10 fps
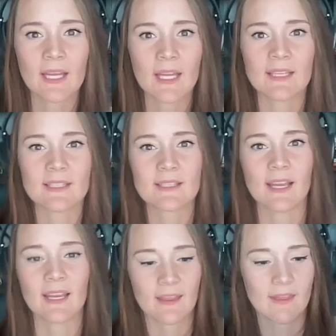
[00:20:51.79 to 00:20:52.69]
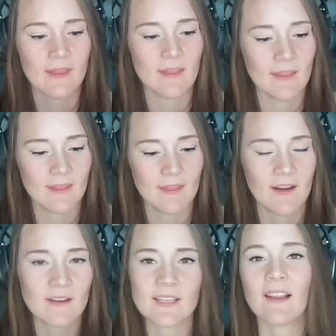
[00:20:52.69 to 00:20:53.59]
it's like
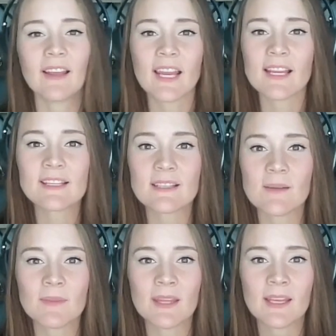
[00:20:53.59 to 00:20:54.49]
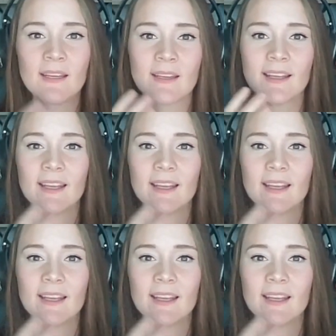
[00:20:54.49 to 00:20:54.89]
they're telling us something,